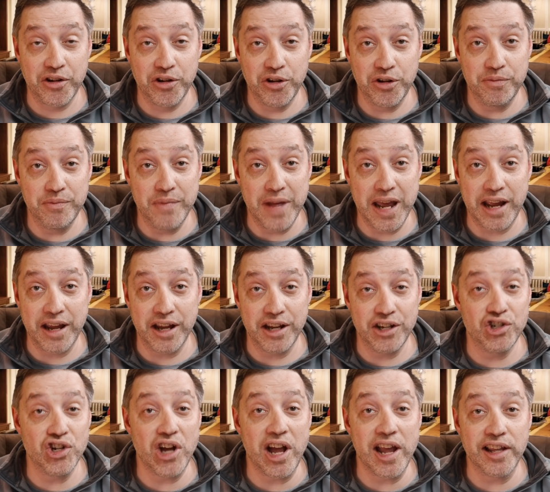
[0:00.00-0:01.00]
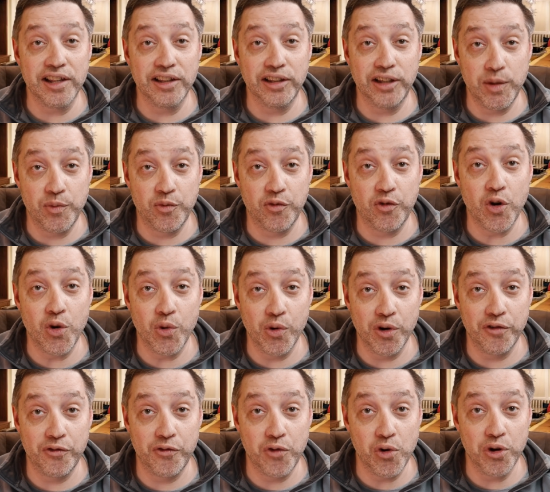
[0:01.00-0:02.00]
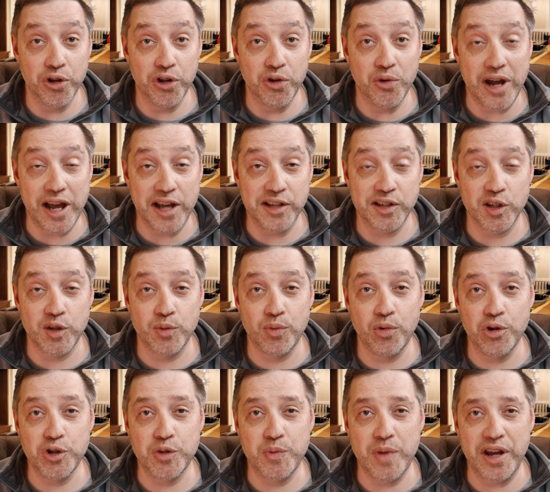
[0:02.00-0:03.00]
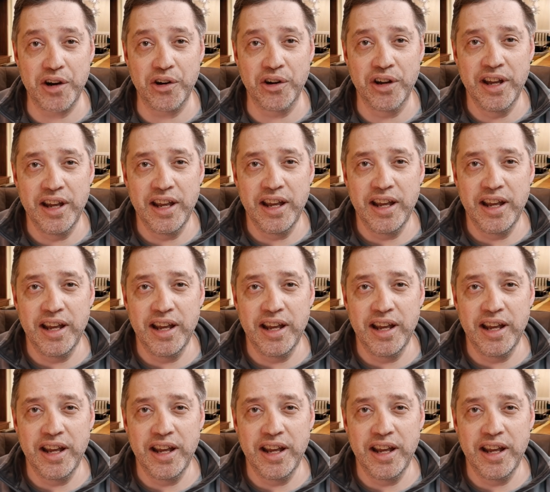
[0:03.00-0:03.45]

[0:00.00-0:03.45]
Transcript: could make a giant leap forward for you as a sports bettor